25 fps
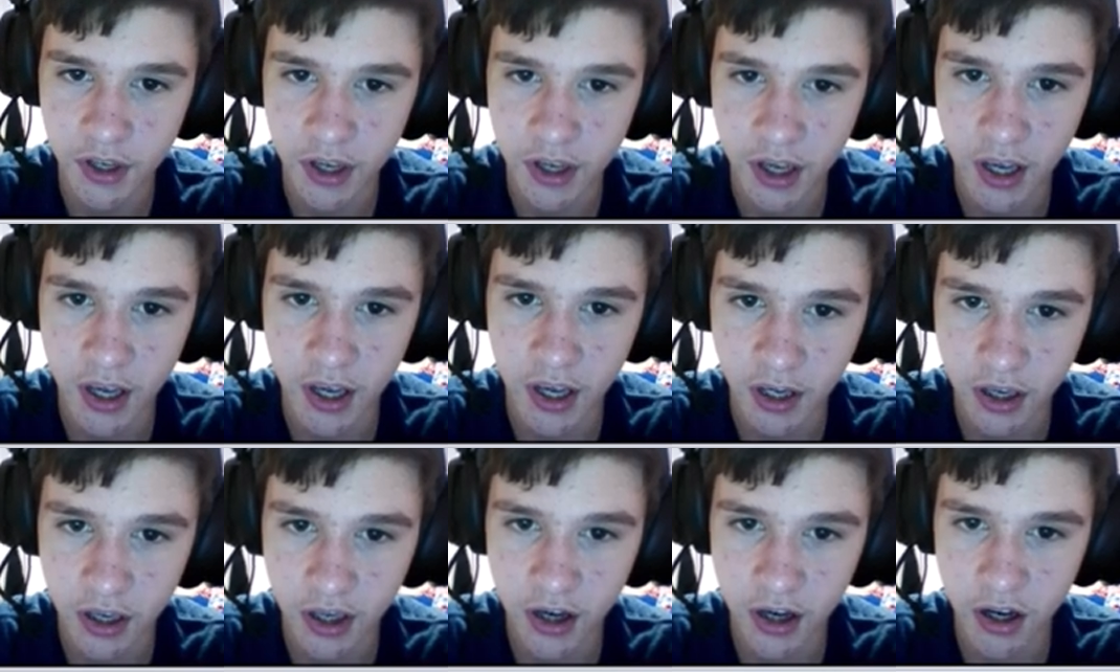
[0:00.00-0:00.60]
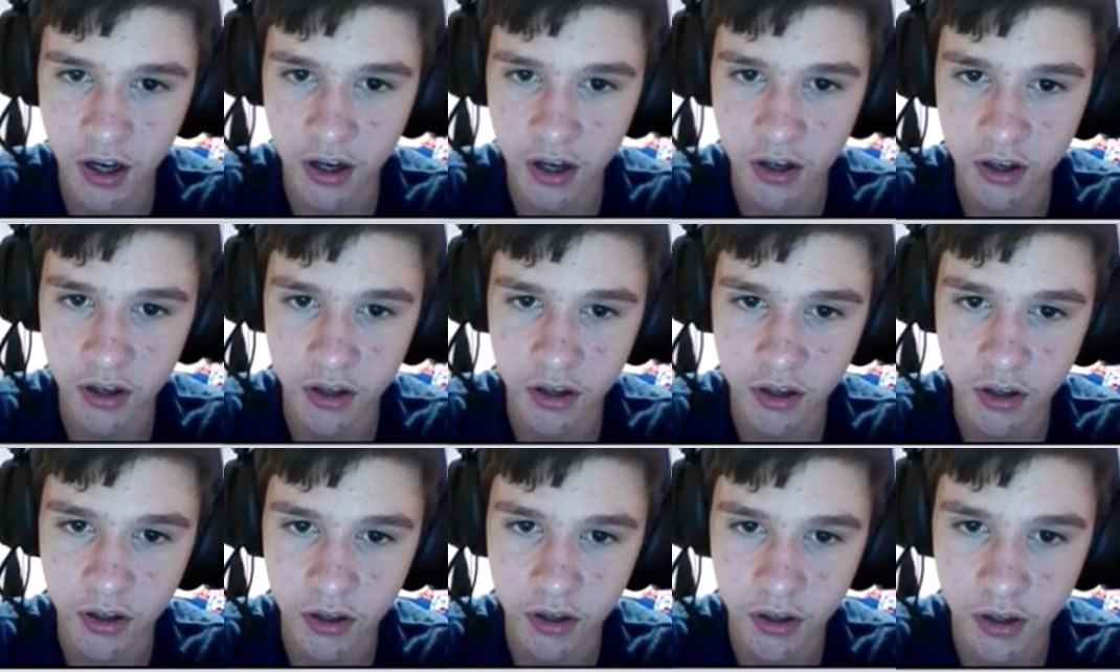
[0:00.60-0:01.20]
Heck yeah.
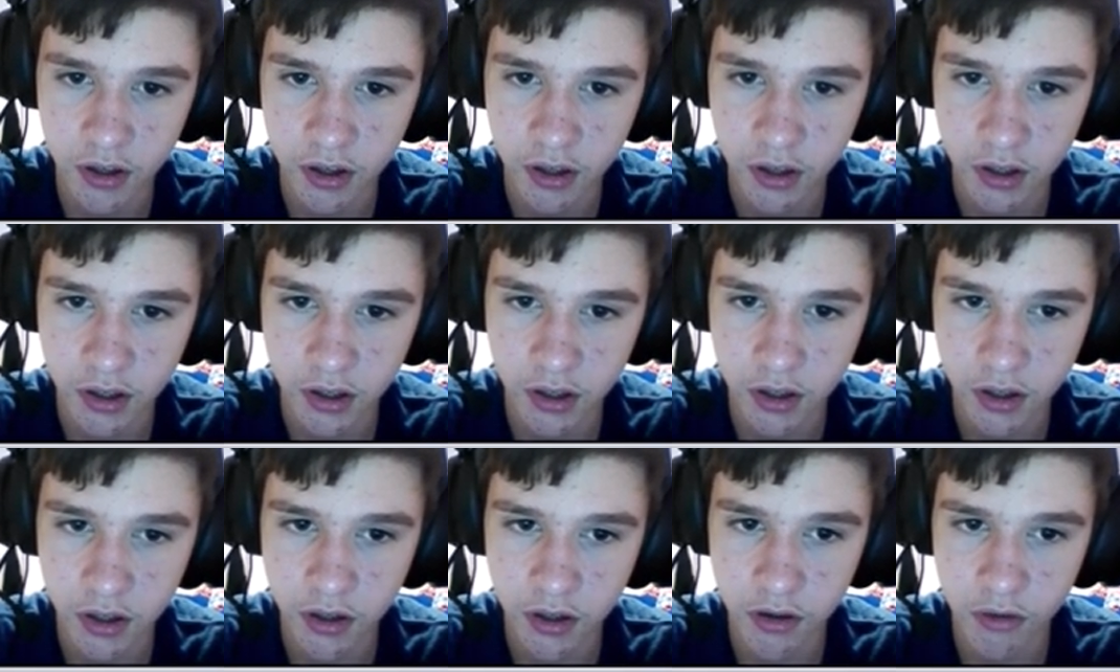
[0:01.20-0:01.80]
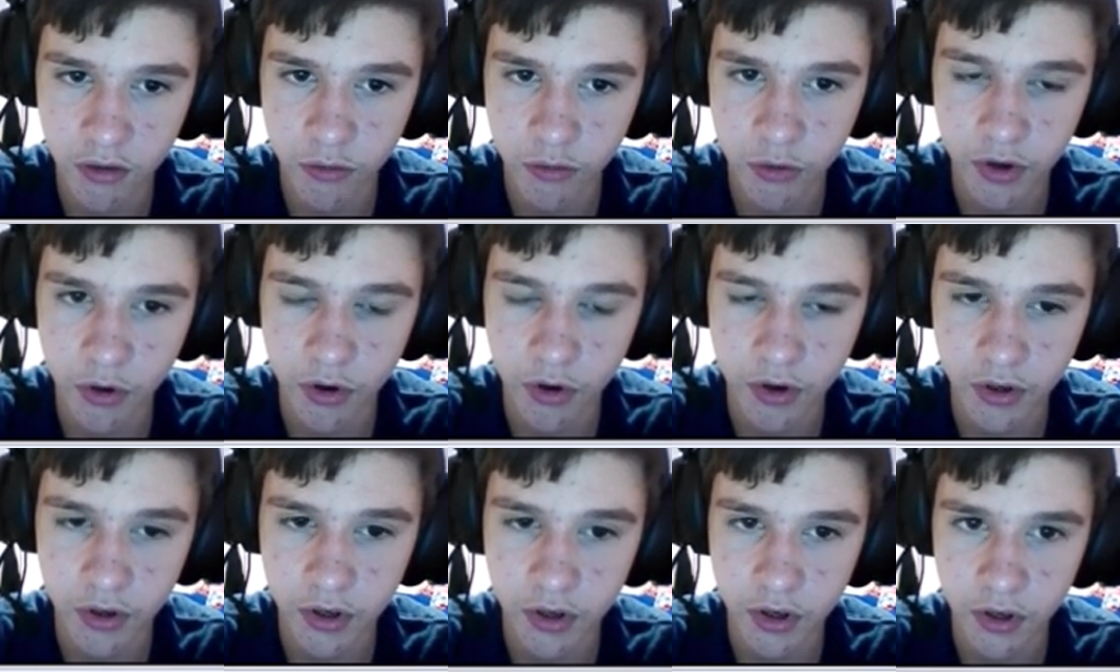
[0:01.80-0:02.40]
It's
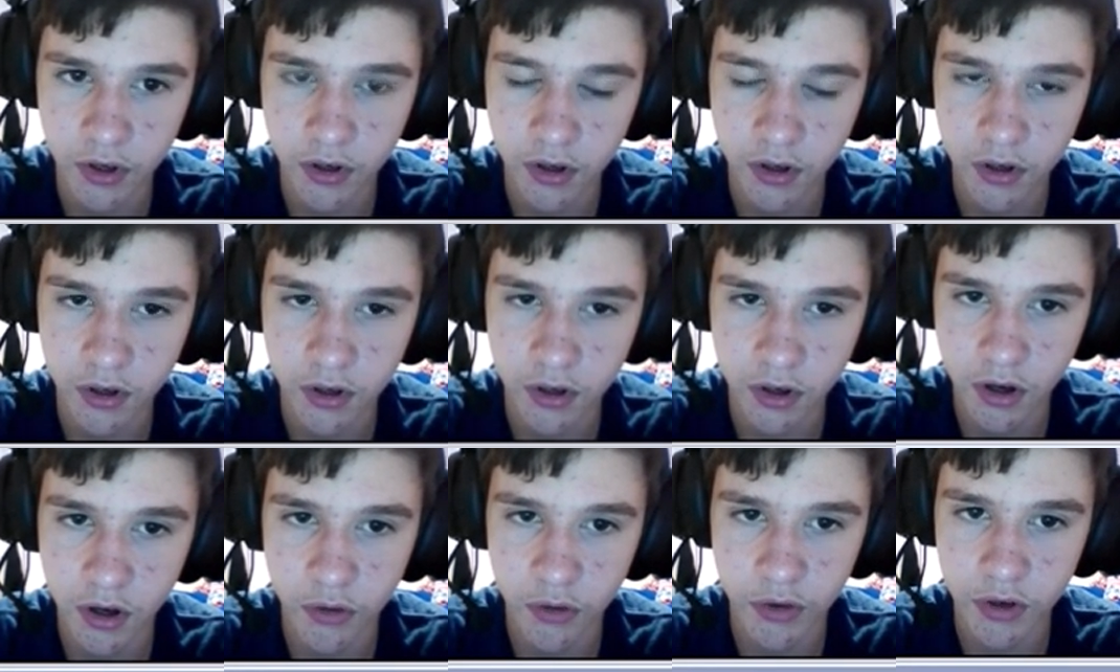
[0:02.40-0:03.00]
throwing. No, we